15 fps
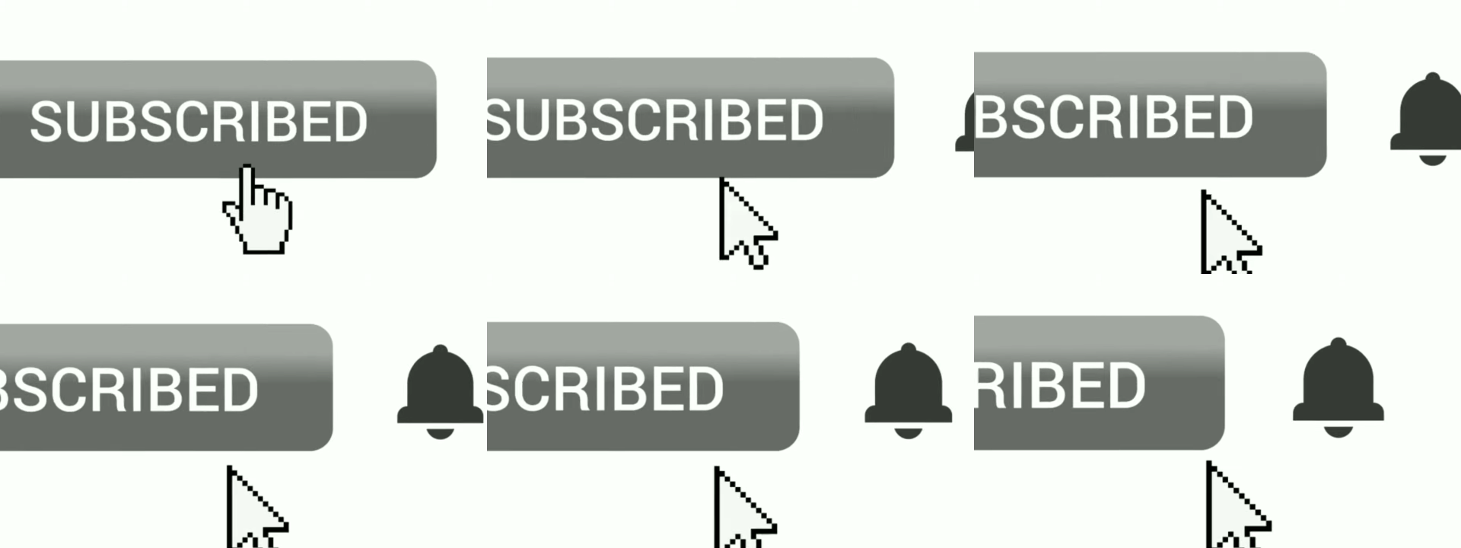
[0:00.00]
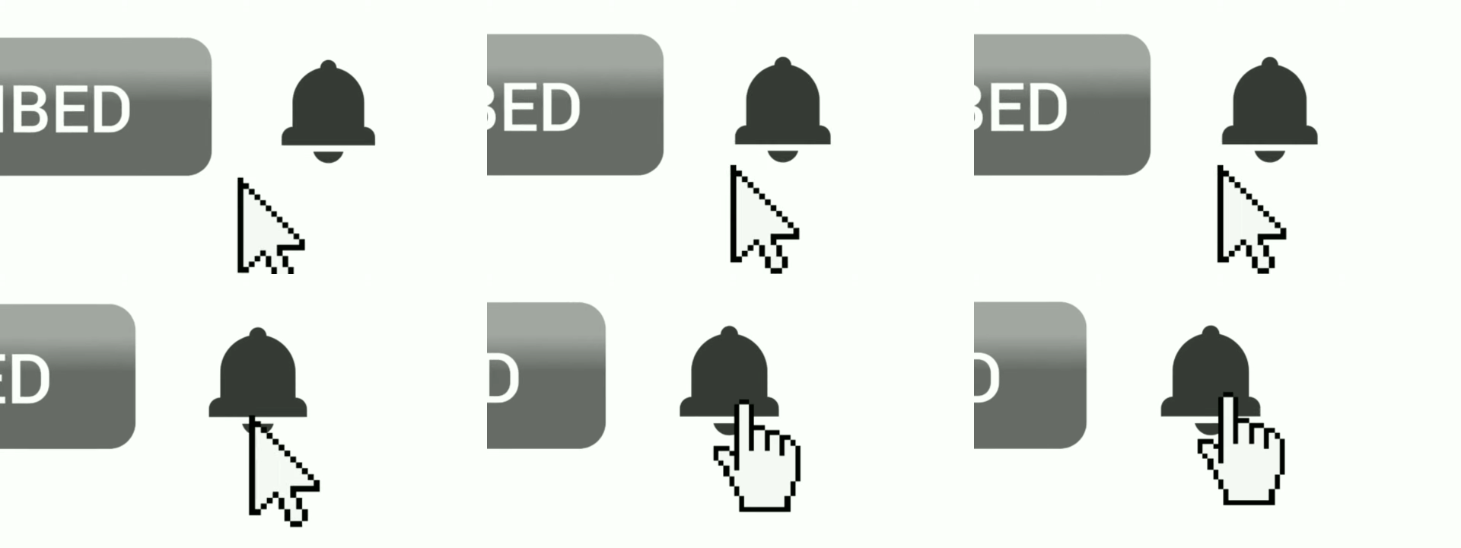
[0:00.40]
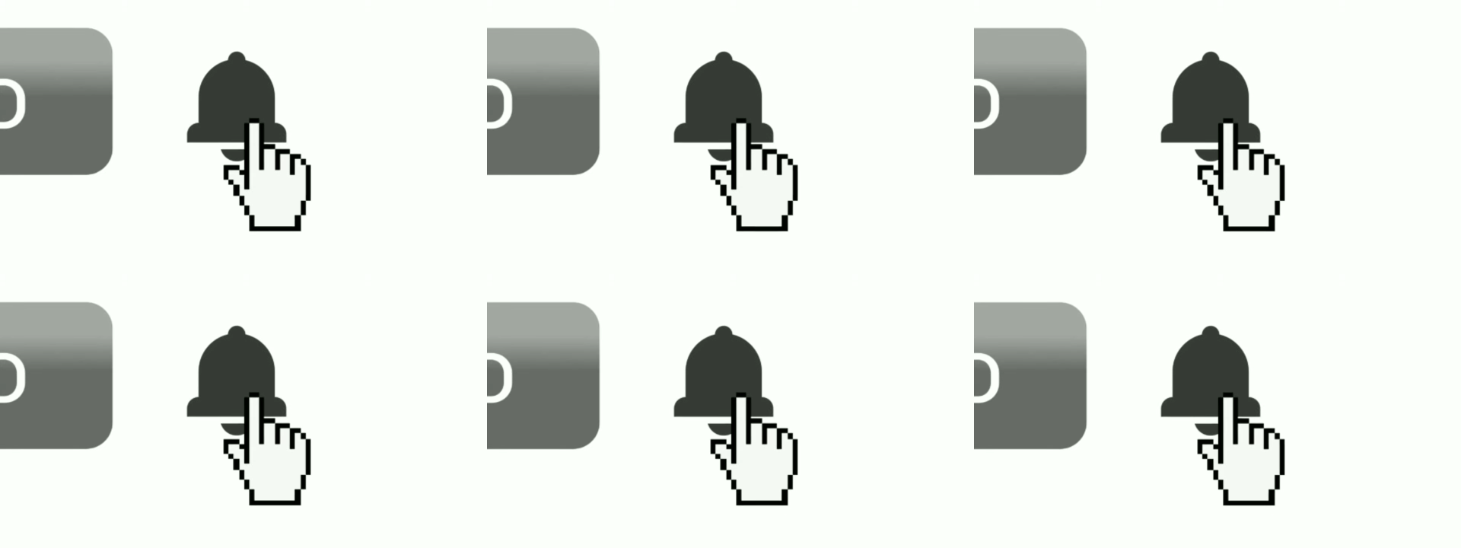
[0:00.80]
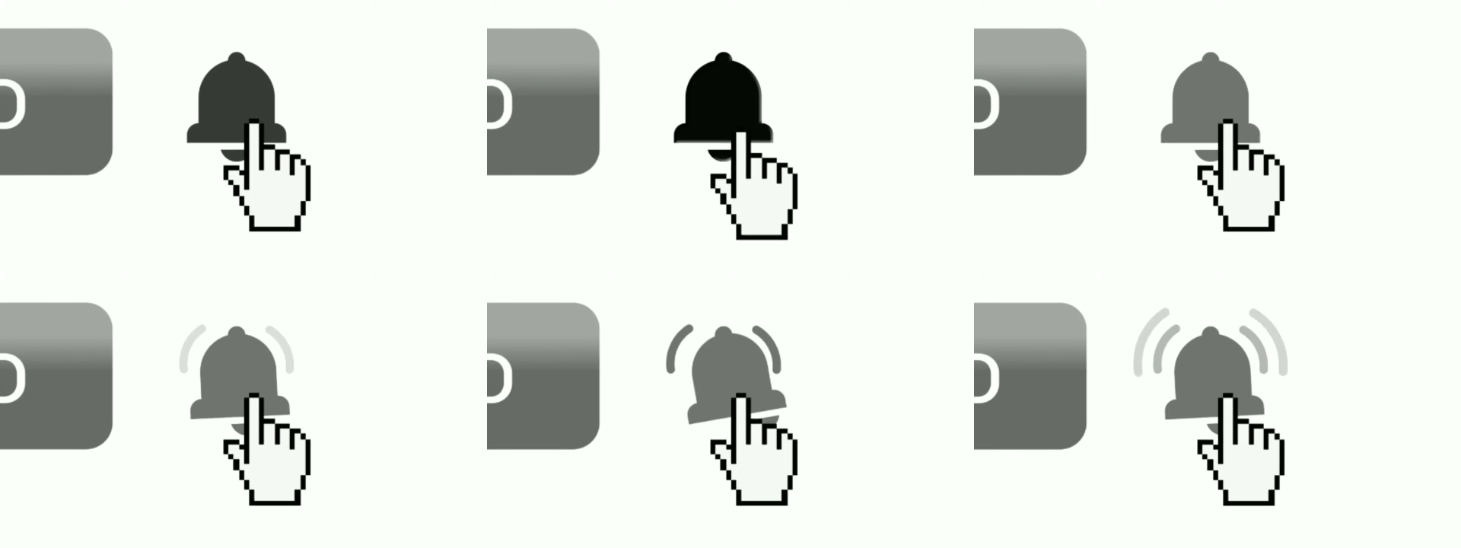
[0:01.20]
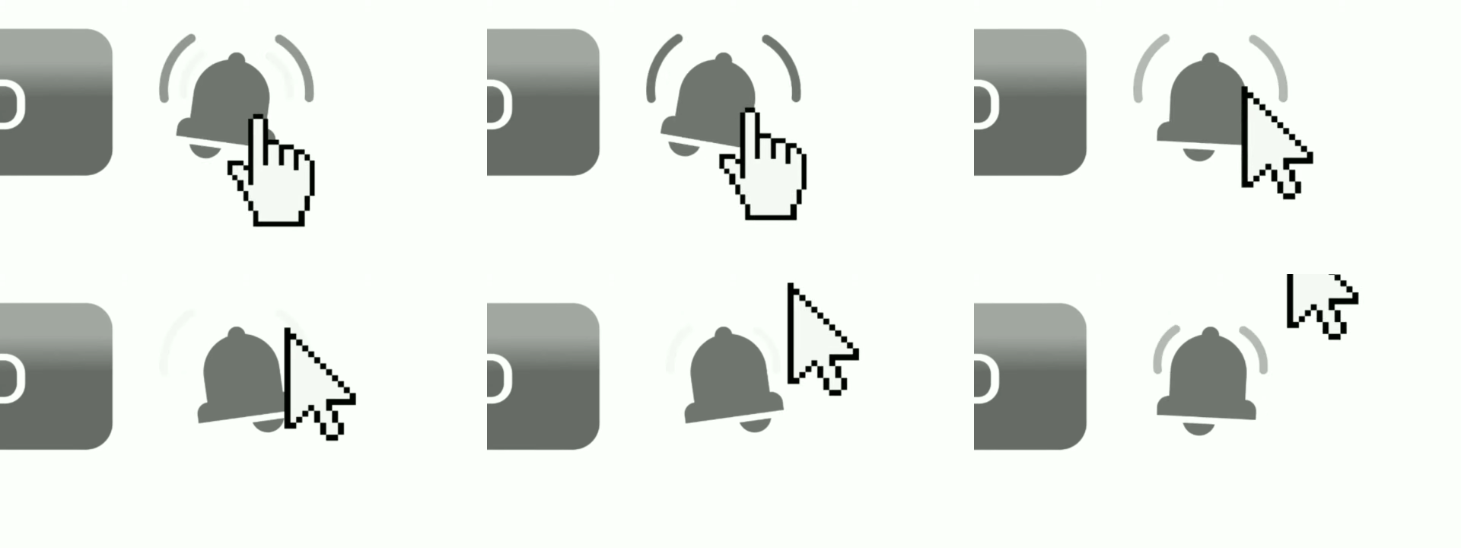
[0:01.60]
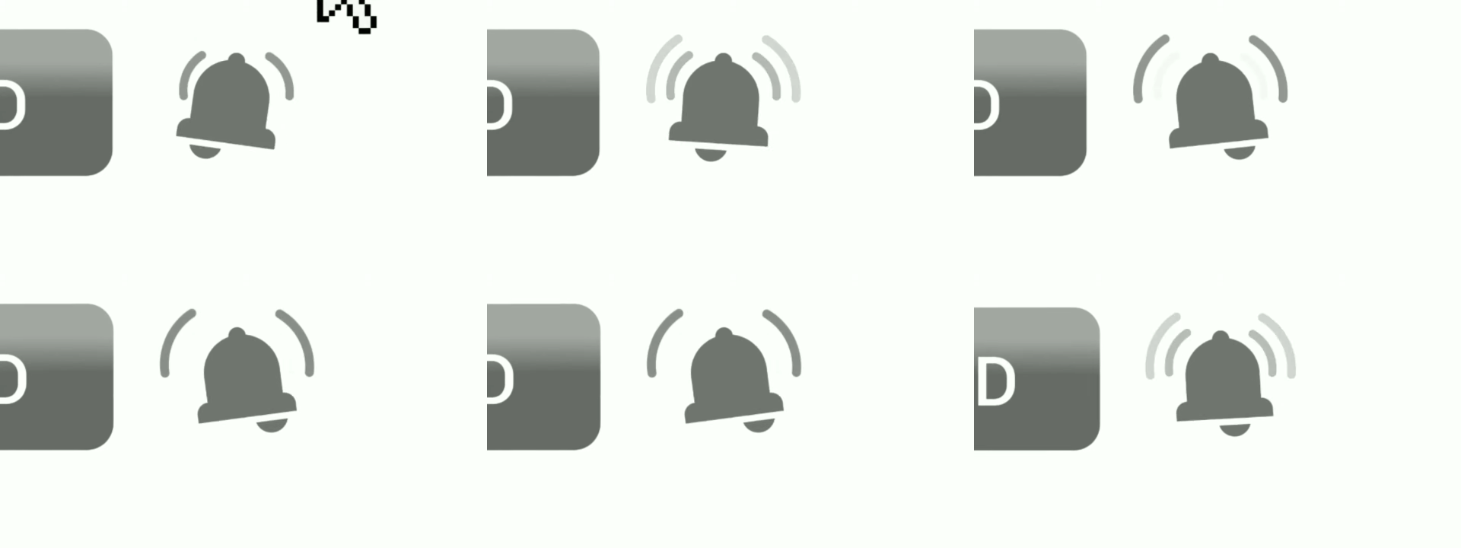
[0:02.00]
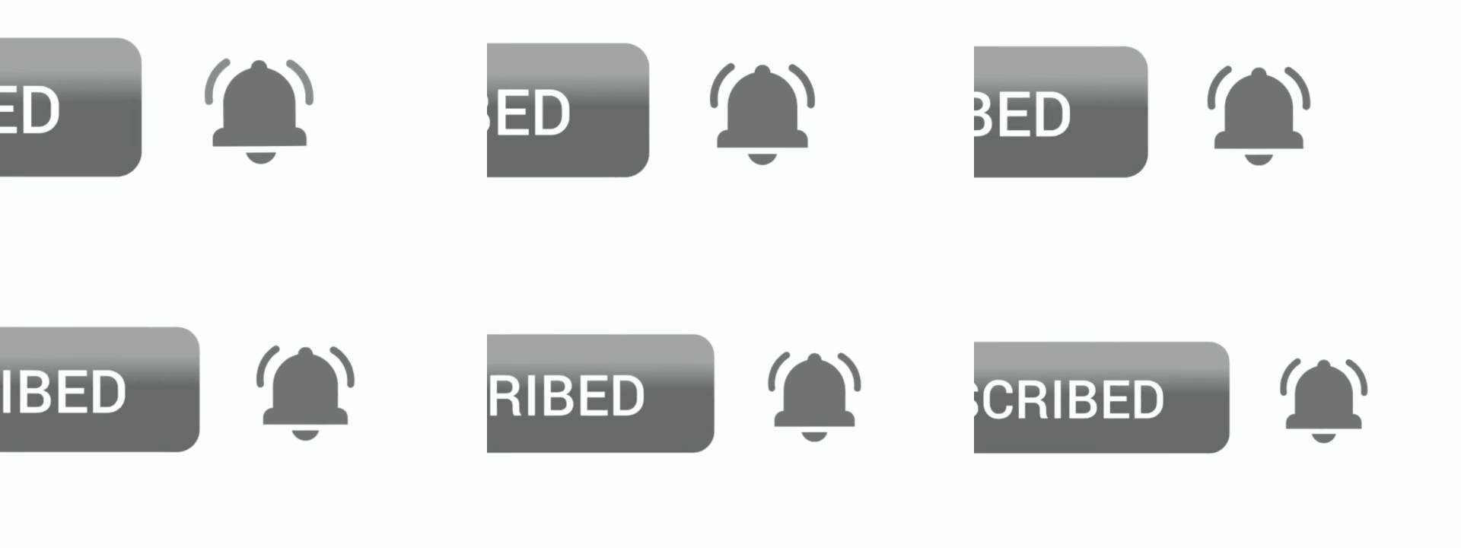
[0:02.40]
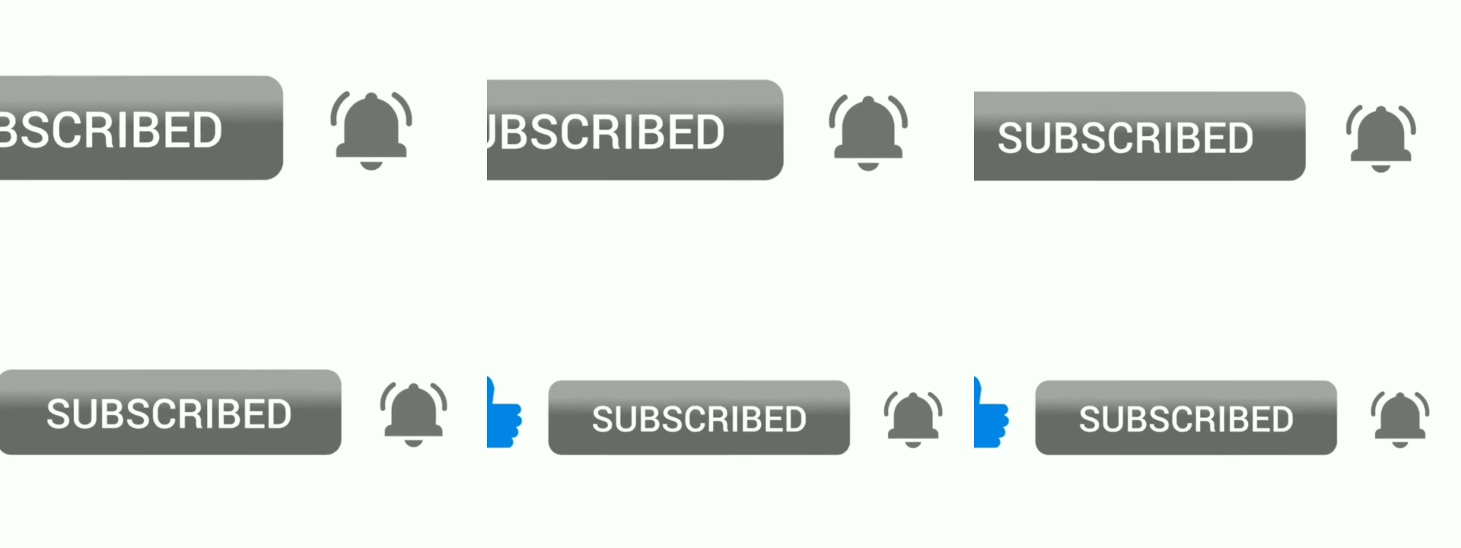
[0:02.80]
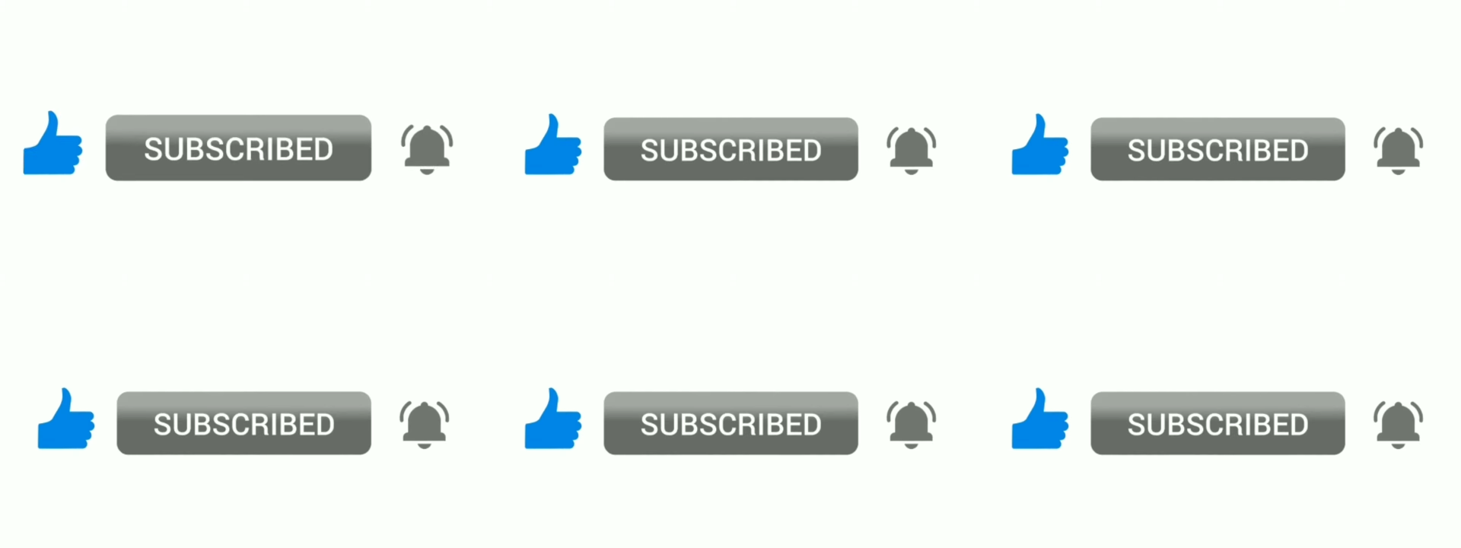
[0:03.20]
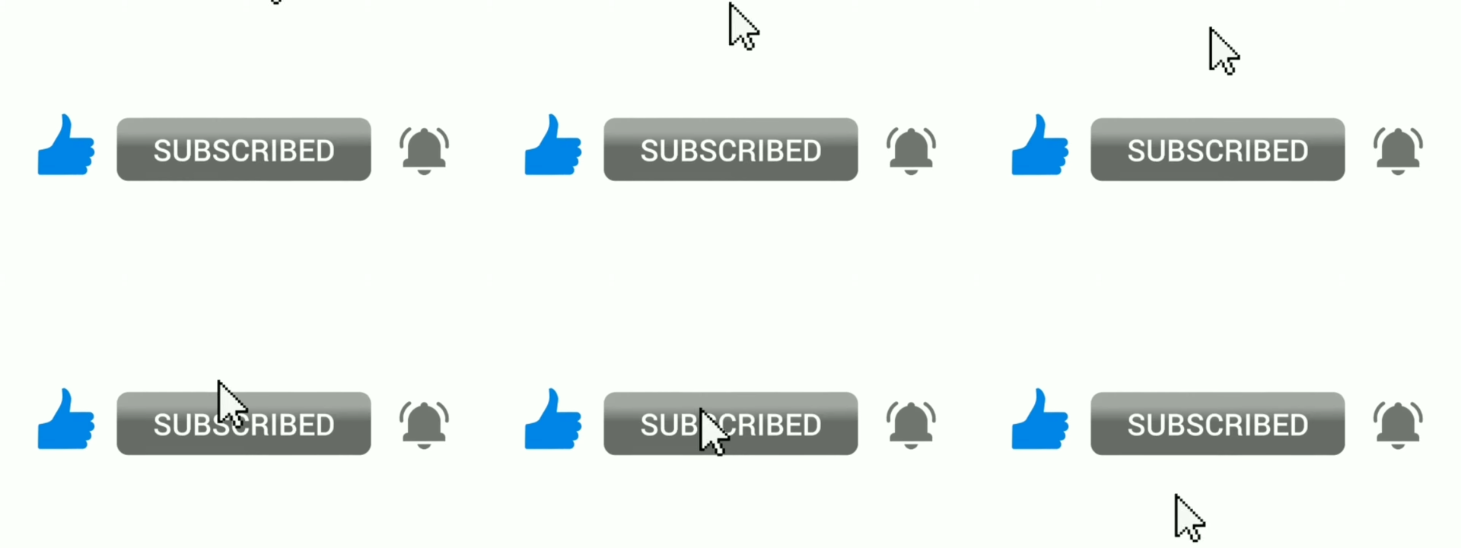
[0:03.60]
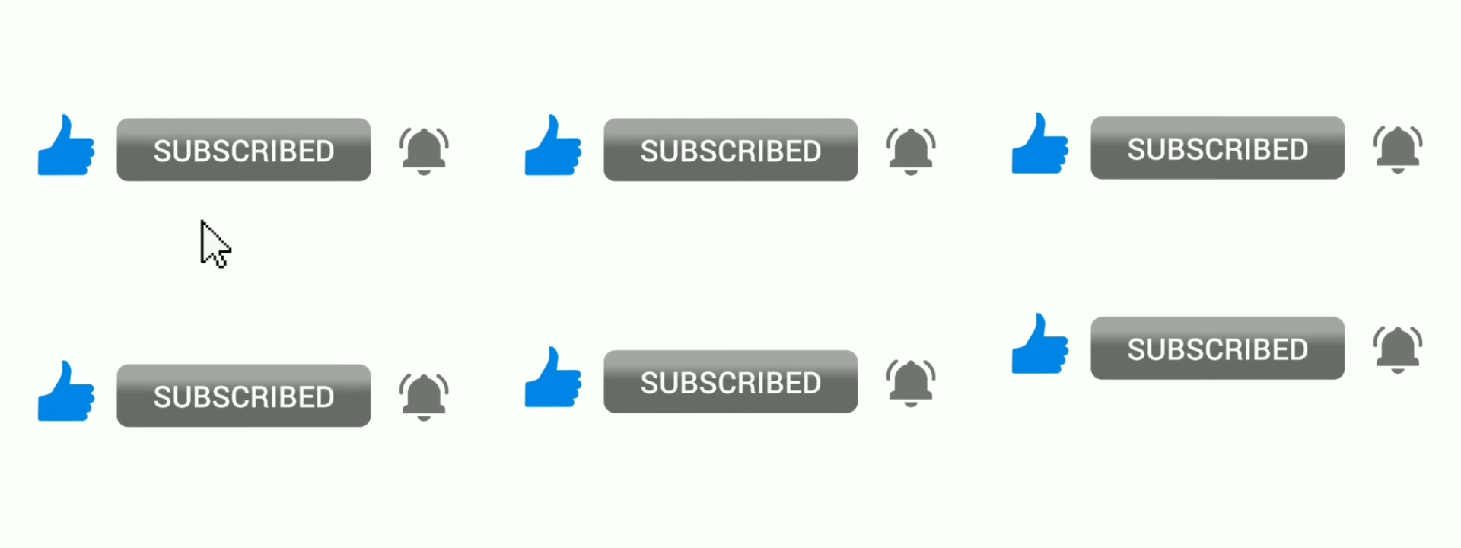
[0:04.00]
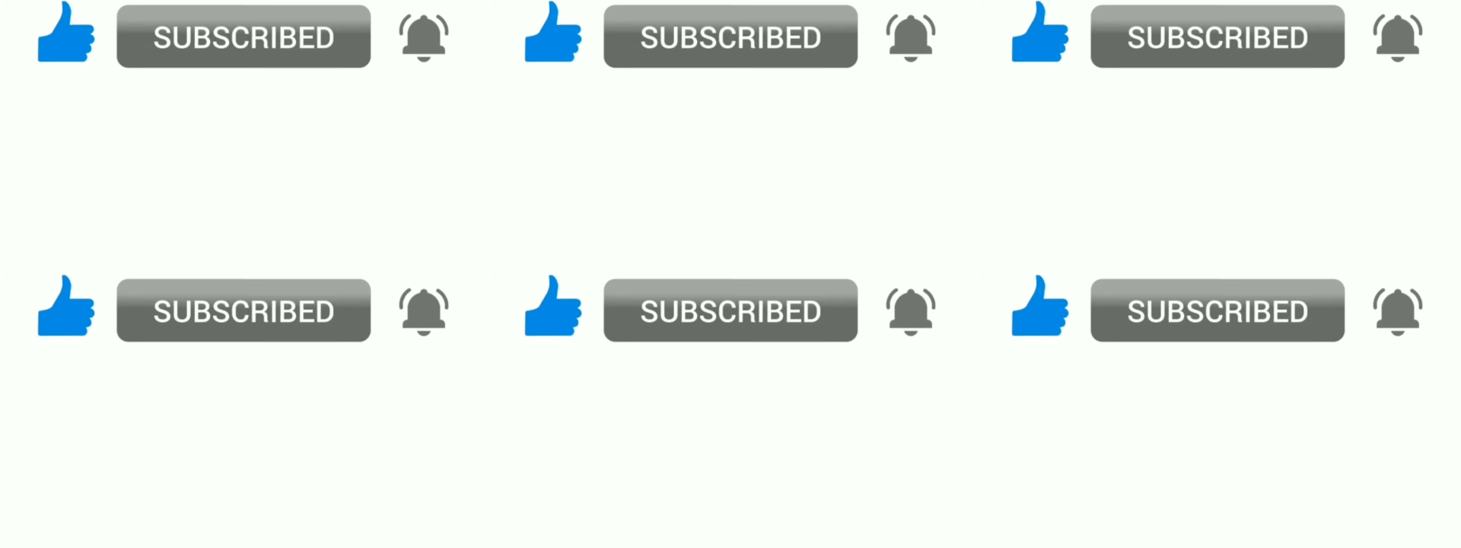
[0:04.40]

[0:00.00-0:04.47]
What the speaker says: No face is visible, so there are no lips to read.